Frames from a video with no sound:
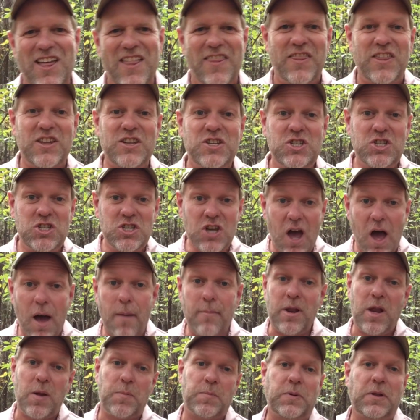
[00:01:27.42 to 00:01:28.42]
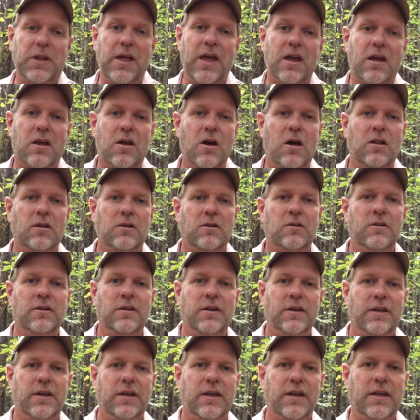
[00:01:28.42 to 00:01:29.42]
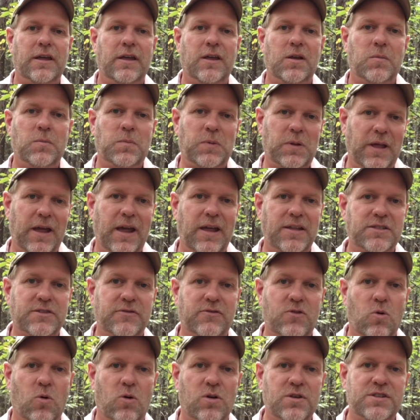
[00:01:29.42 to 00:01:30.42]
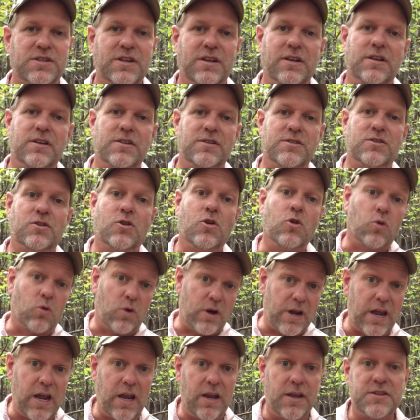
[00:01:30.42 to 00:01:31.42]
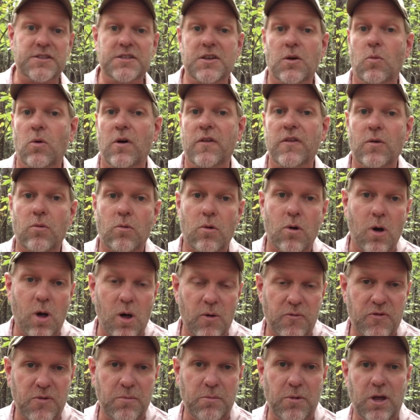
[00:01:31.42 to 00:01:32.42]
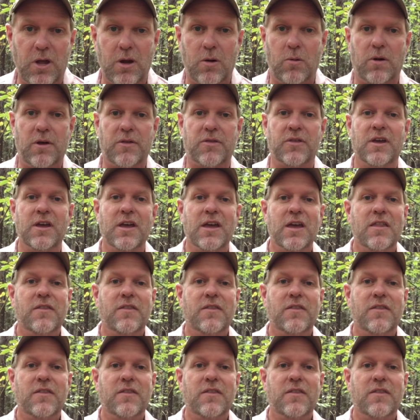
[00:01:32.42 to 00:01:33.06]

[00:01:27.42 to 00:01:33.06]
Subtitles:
The dominant plant color in plants, of course, is green. It's the one that we're all familiar with.